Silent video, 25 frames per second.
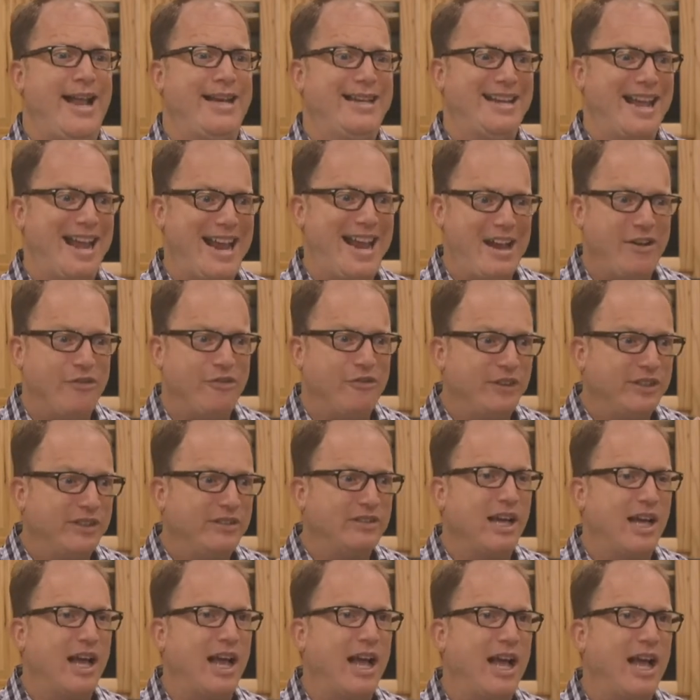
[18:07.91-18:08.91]
And
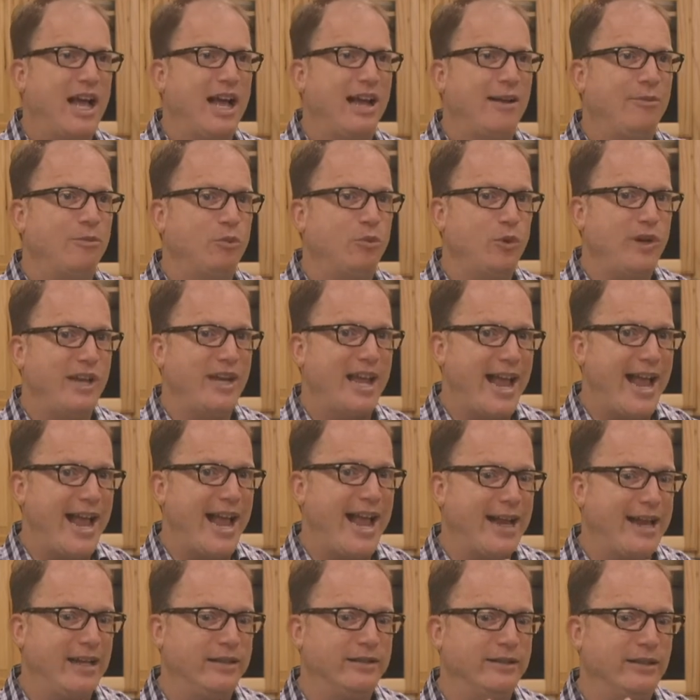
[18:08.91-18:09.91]
every time we
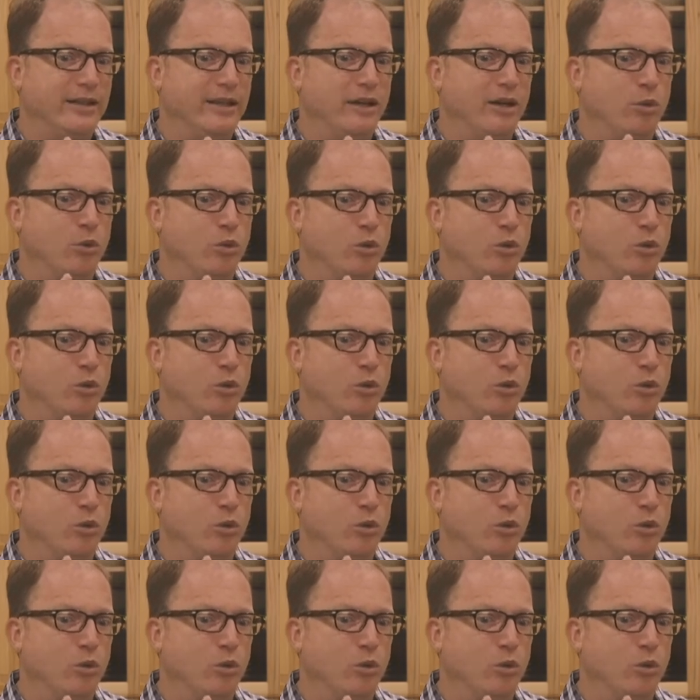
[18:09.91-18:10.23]
had